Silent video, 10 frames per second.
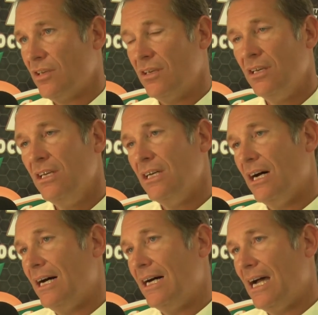Uh,
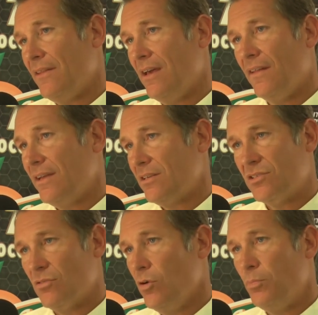uh I, th I, think
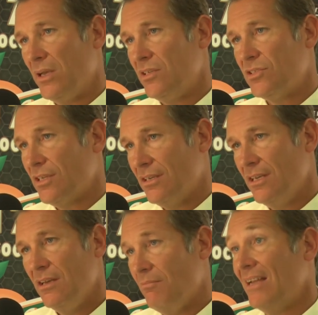this group is uh,
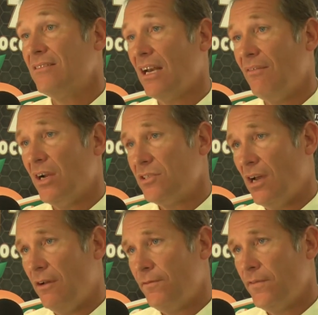mentally very
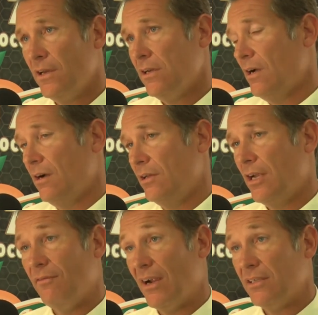tough. Uh,
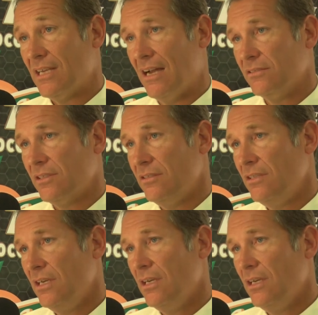they're very talented.